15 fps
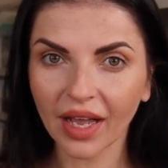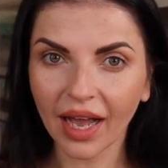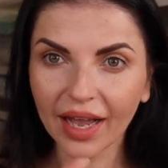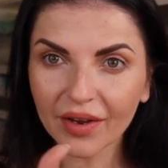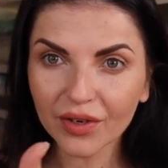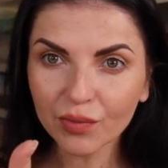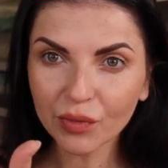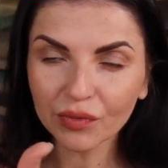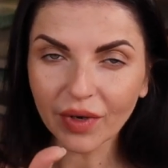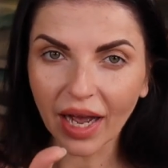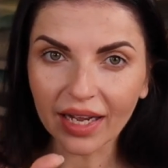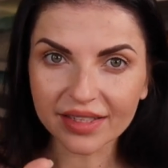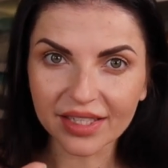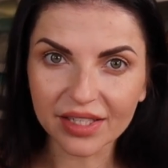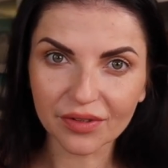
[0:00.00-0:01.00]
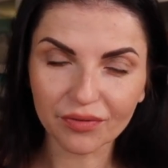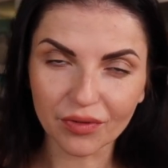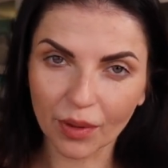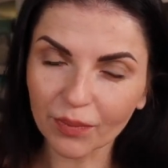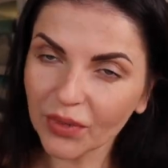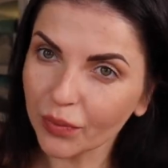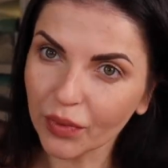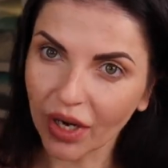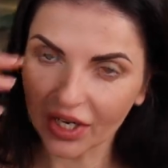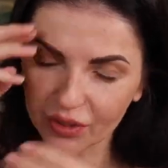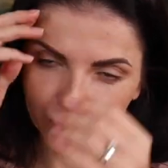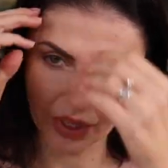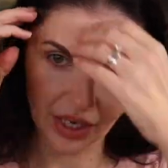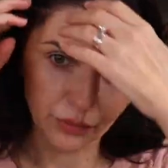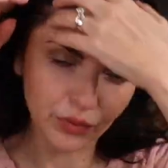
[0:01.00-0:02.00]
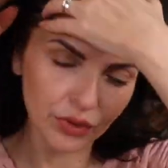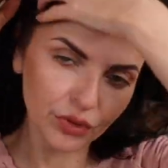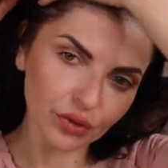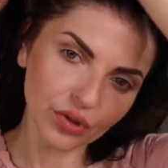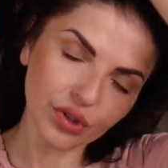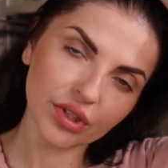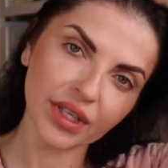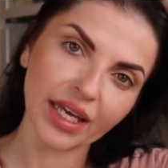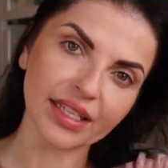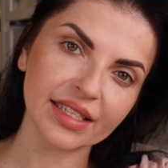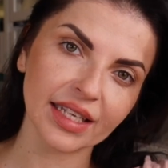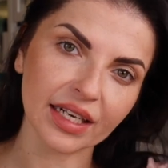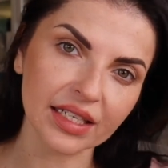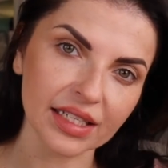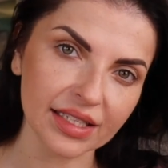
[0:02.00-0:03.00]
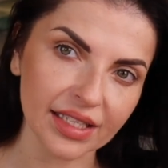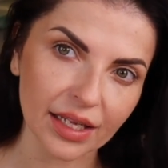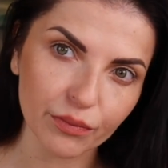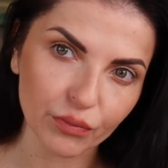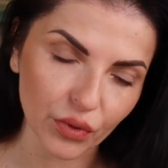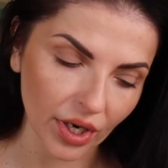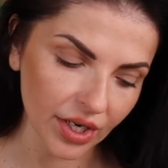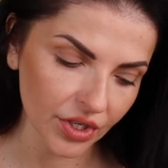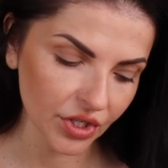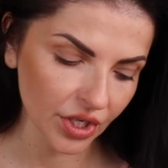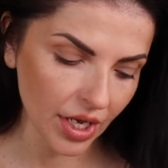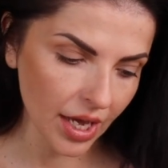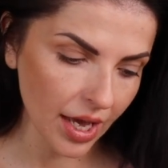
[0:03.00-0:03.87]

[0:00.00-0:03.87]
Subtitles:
I remove excess from the brush, but I will use exactly same brush.